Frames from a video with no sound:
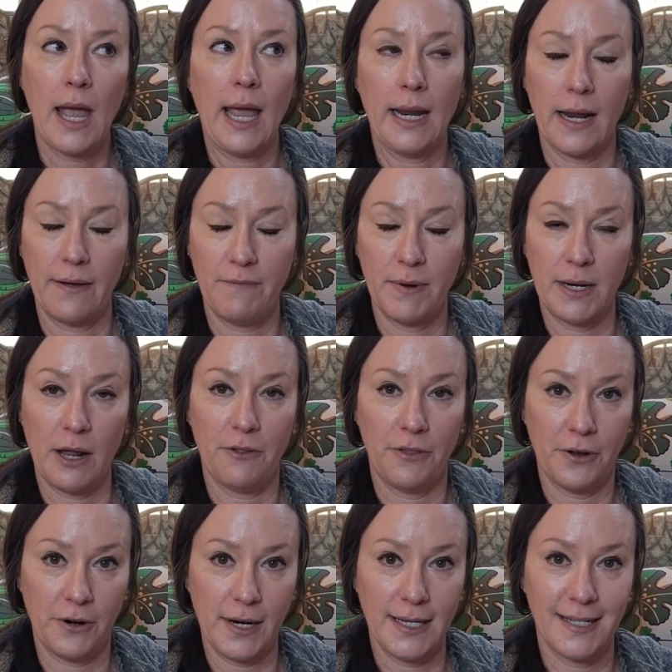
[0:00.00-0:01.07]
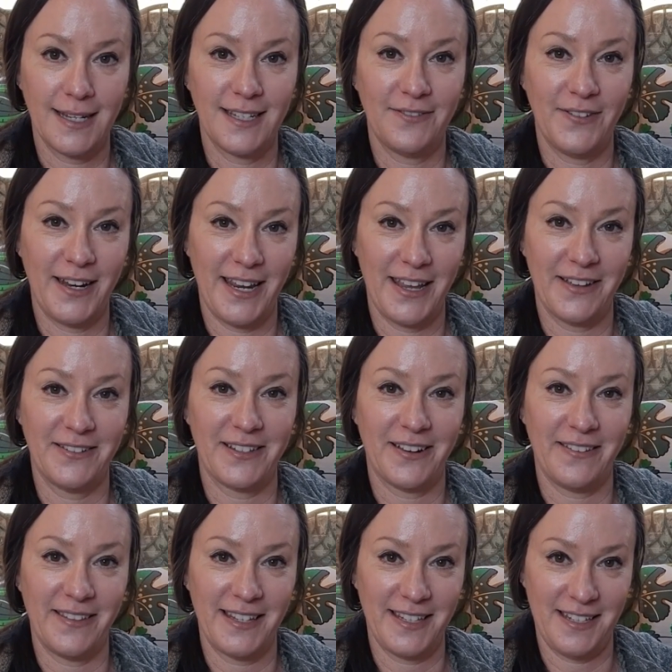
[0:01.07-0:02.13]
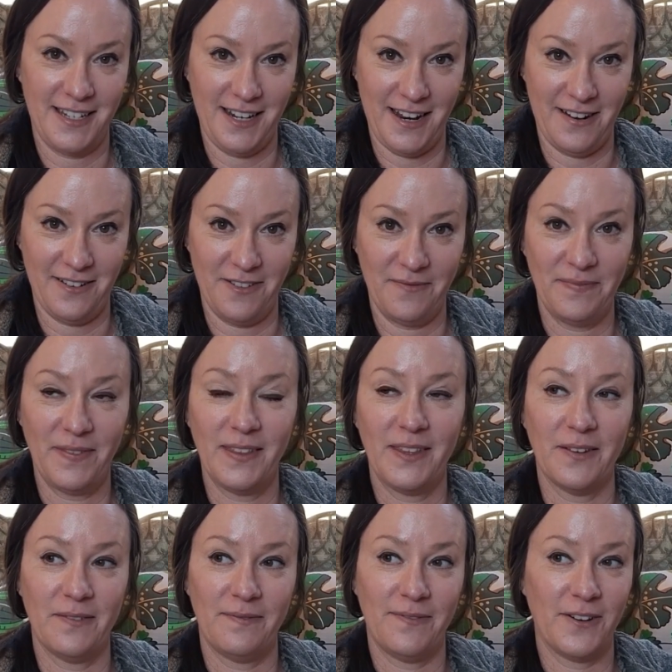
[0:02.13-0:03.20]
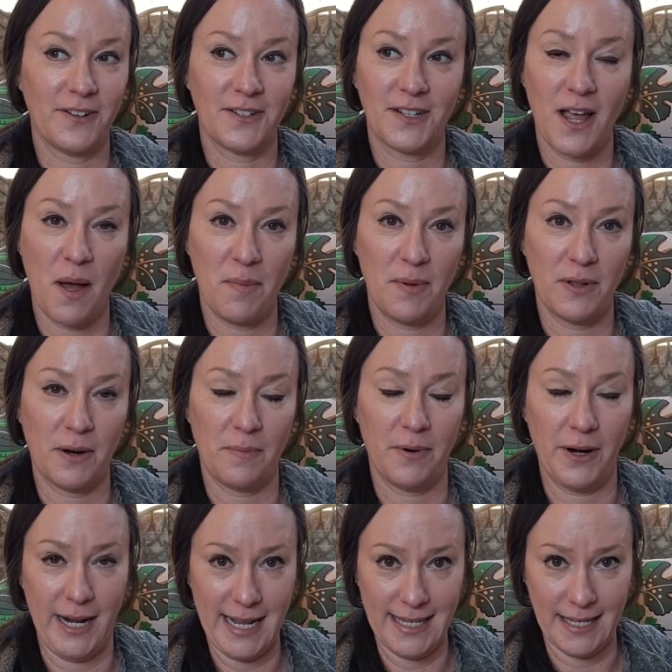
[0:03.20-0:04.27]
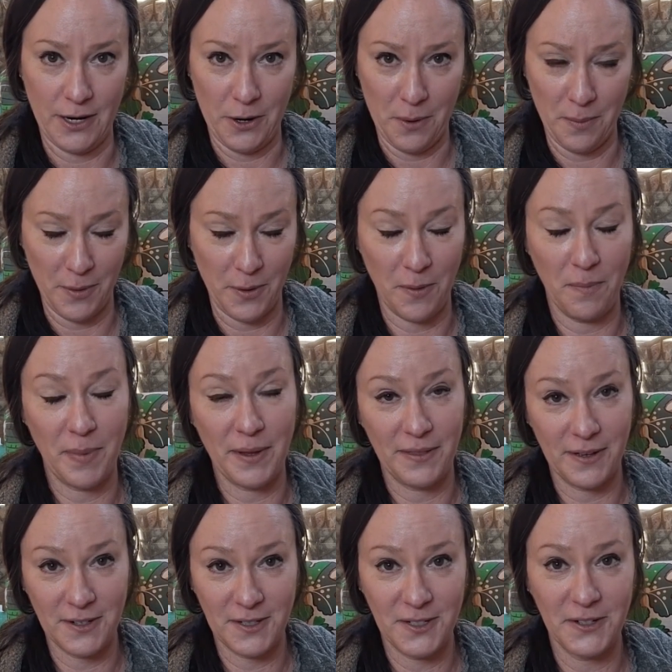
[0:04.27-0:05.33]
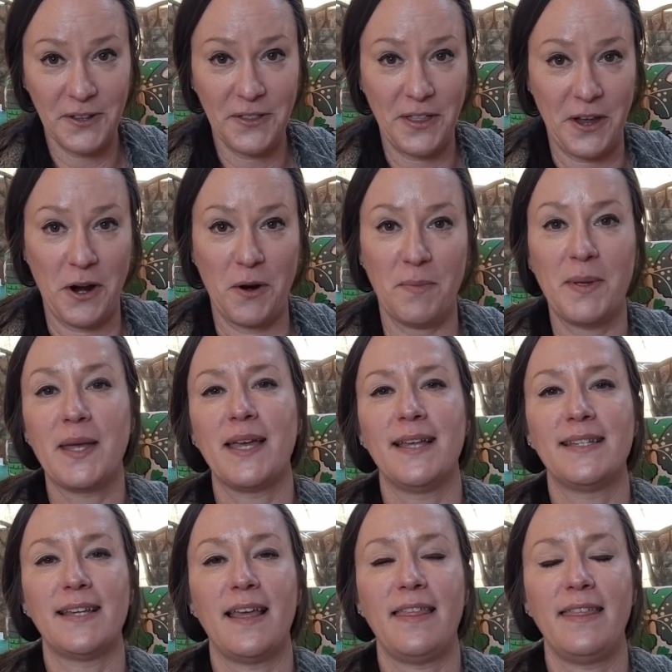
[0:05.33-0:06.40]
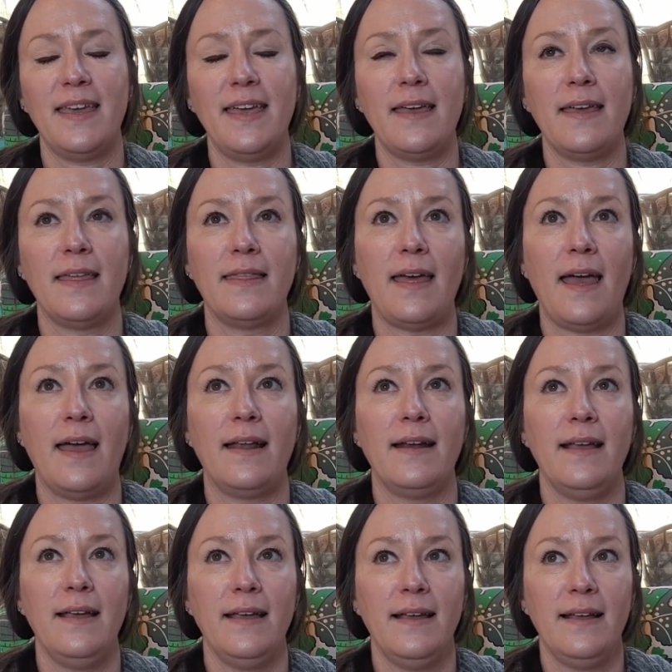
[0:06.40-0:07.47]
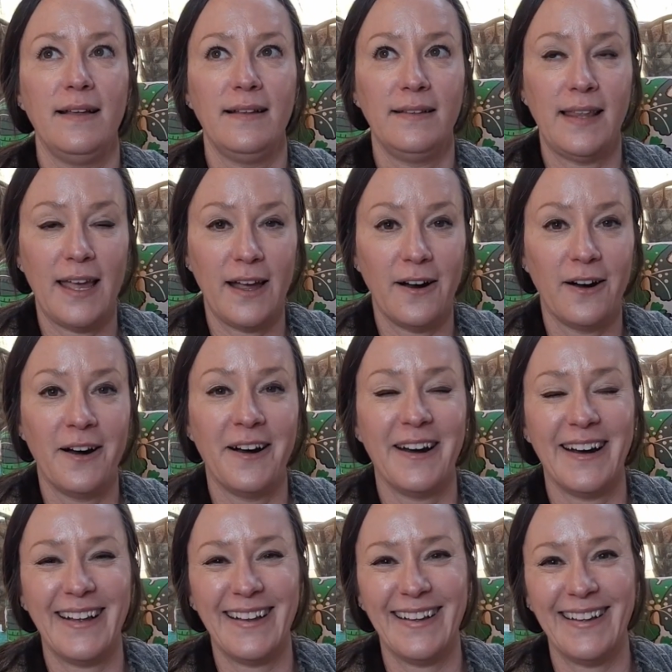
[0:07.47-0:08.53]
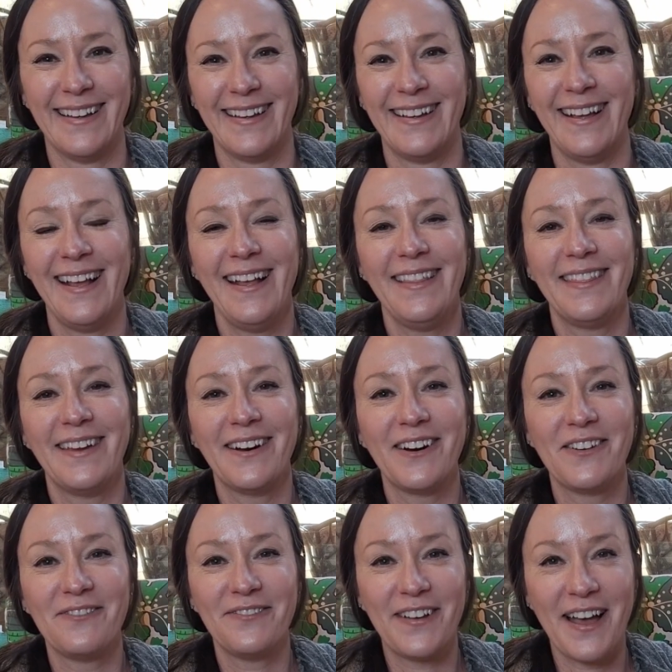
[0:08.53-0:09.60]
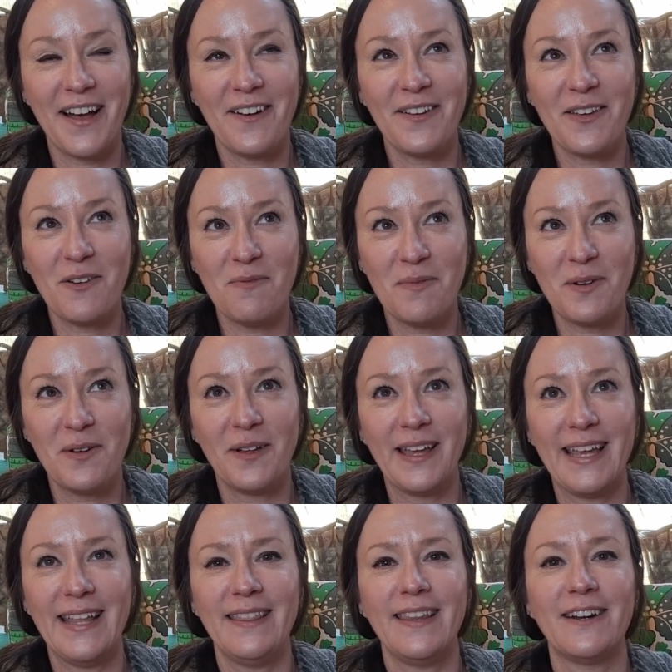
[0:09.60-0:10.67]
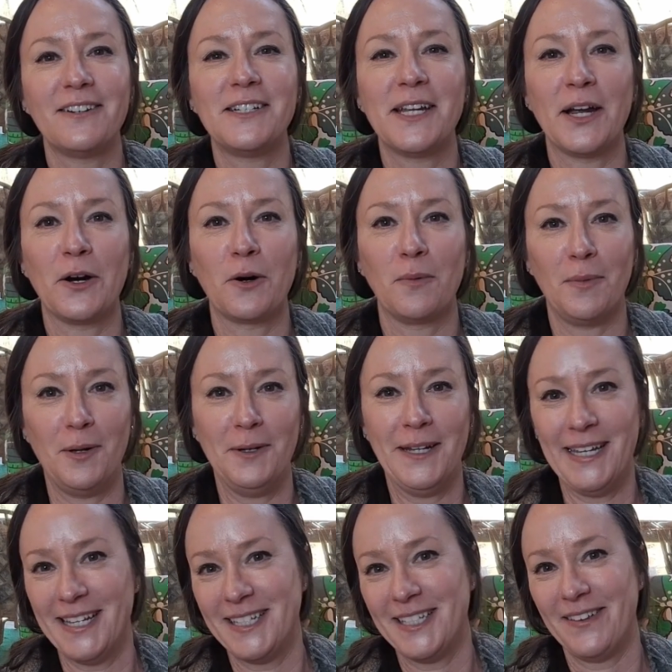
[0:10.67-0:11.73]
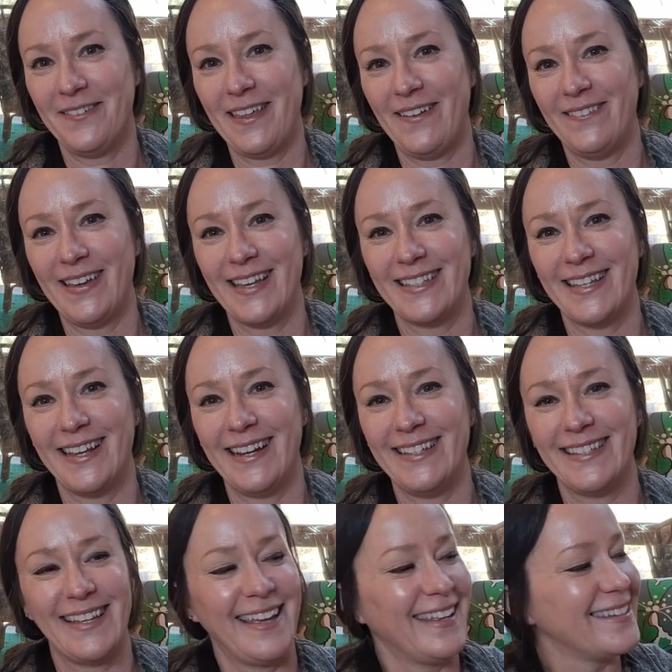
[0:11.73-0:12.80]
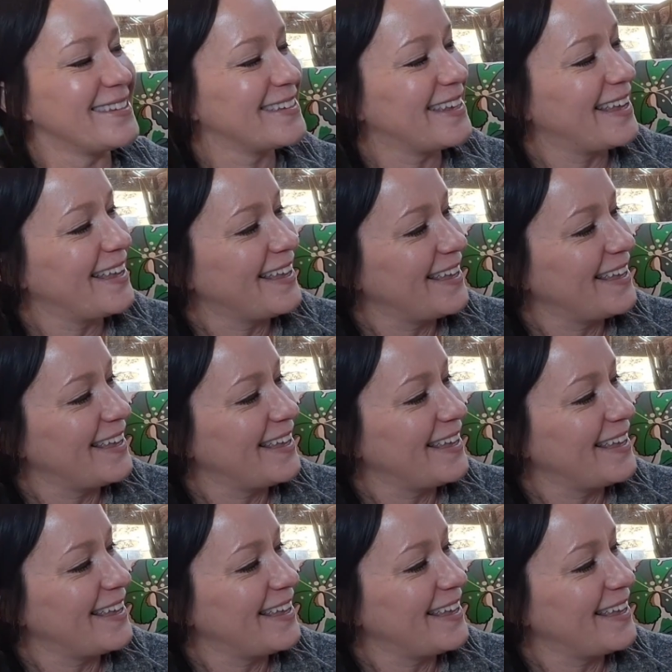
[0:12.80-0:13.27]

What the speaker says: and I put out 36 videos on this channel. The first couple are pretty terrible, but they're still there because I think that they're they're valuable in their terribleness, if that makes any sense.